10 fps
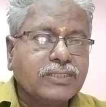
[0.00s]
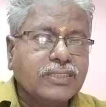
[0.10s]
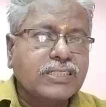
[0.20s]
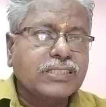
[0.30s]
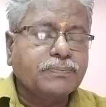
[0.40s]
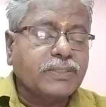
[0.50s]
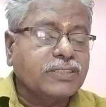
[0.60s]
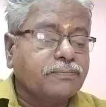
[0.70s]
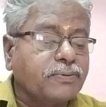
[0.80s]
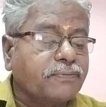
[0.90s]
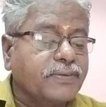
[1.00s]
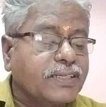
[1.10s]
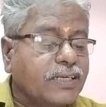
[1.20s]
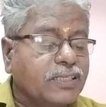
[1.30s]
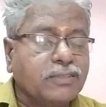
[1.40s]
This is present perfect
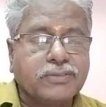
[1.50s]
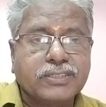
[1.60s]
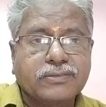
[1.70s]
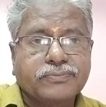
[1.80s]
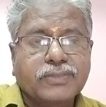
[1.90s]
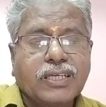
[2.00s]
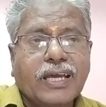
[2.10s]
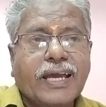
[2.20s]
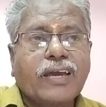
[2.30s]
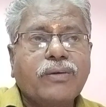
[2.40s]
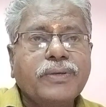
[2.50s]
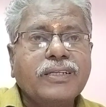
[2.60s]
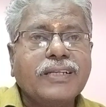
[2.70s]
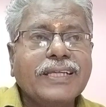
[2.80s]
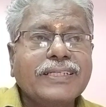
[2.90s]
continuous. I have been
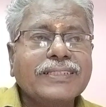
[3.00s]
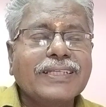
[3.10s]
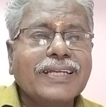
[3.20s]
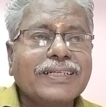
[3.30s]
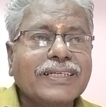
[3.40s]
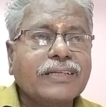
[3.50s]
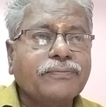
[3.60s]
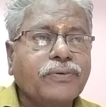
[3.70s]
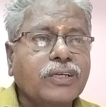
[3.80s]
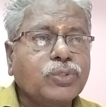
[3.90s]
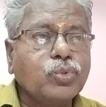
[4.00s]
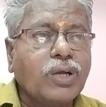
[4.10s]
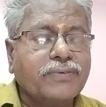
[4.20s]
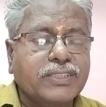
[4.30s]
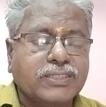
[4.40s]
writing the letter for 2
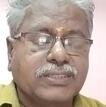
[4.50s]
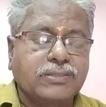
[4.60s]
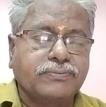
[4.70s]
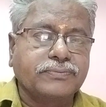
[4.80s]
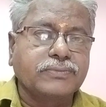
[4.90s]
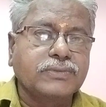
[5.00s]
hours.